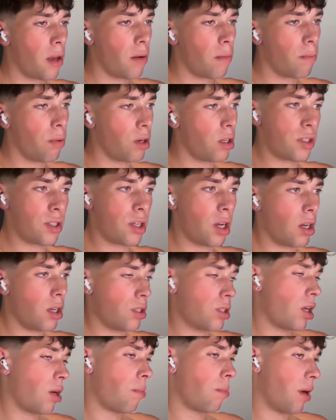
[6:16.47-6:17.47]
but it's
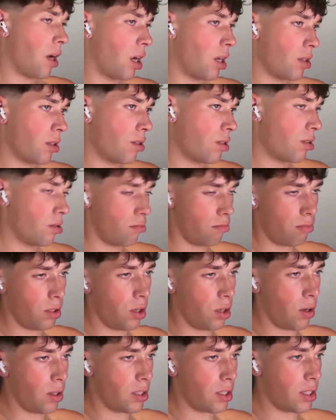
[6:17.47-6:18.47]
not bad, you
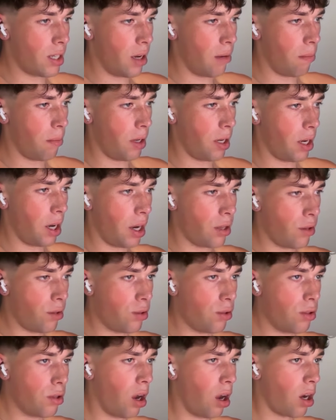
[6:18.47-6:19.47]
know, as a template. And
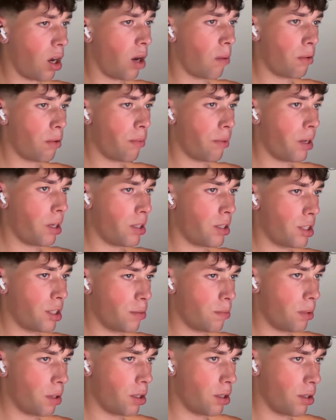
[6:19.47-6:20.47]
do not copy and paste this
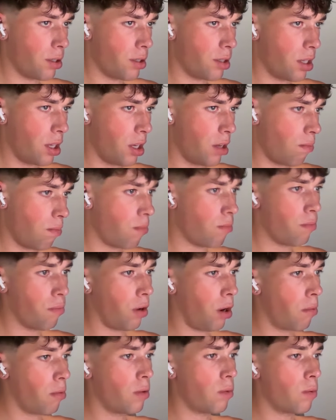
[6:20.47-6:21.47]
because it
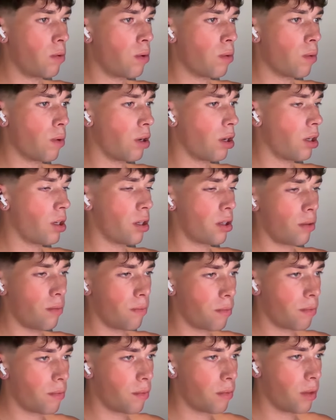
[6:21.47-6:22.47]
probably won't work
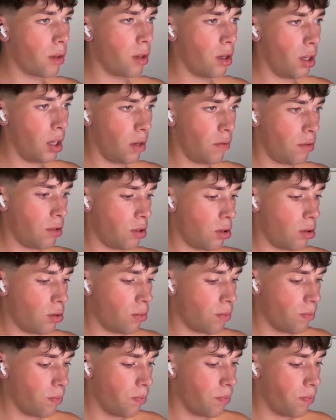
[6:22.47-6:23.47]
if you do.
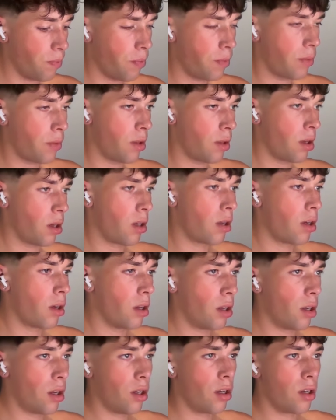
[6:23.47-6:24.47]

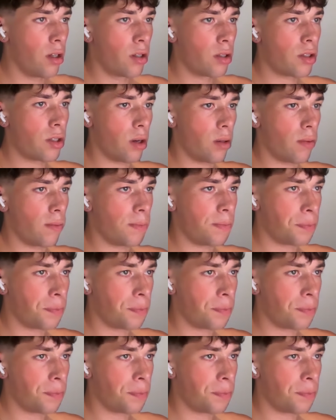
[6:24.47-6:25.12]
So